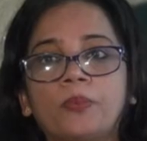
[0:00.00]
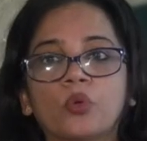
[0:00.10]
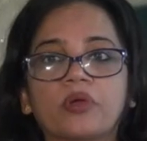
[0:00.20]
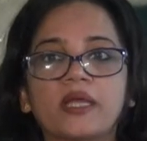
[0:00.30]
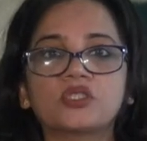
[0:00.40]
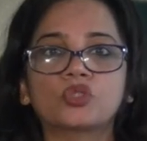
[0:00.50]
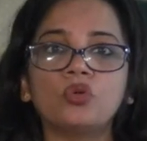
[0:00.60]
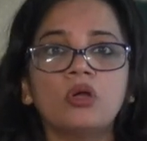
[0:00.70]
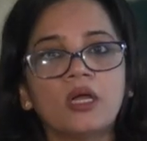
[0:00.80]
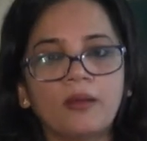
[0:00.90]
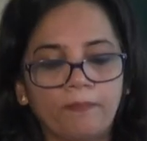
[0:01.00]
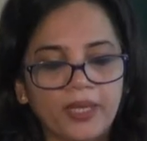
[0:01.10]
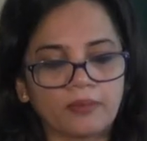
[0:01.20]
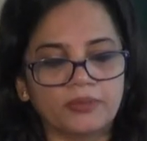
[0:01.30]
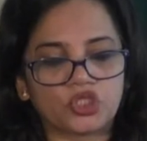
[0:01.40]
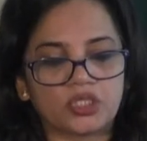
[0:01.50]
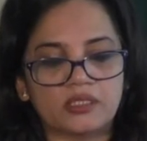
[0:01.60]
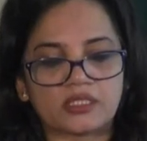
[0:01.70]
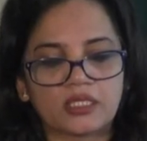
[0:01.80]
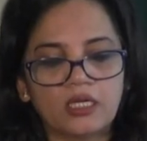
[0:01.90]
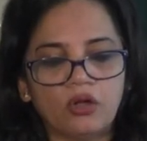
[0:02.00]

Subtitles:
progressed to big machines.